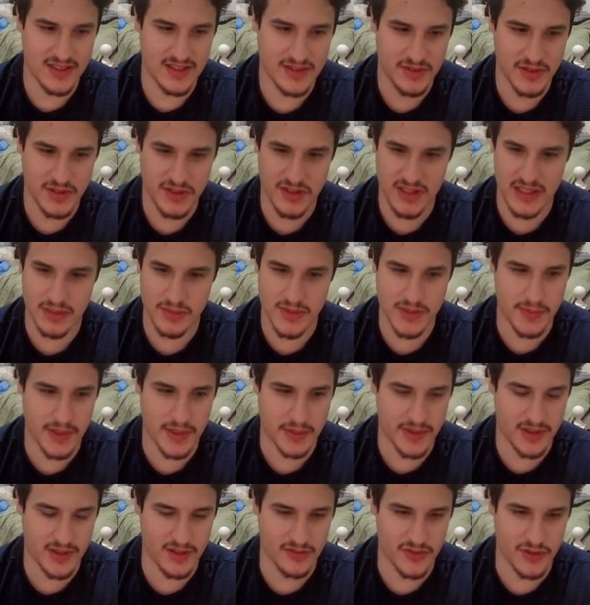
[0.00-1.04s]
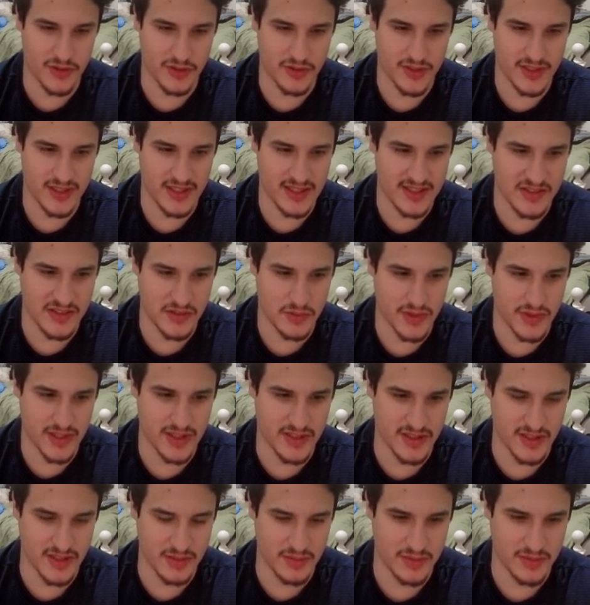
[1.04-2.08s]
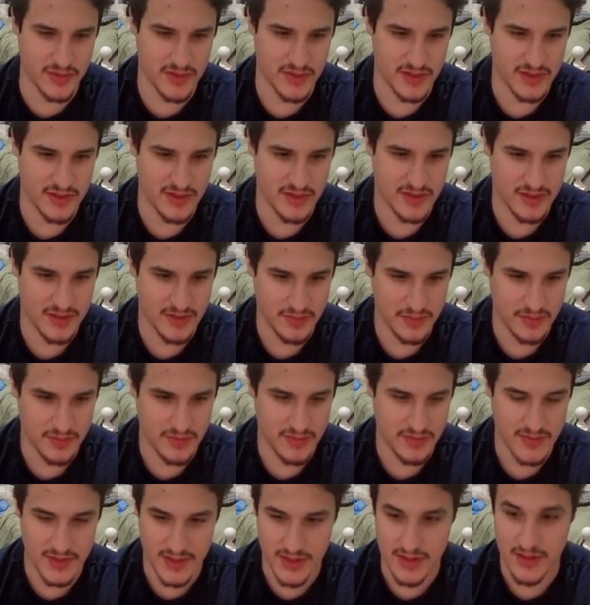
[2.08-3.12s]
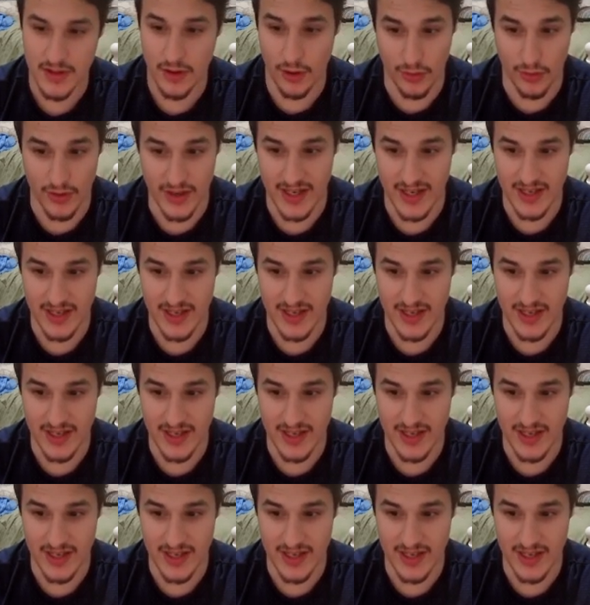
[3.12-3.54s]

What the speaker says: just keep spamming confuse ray in case it wakes up. Alright,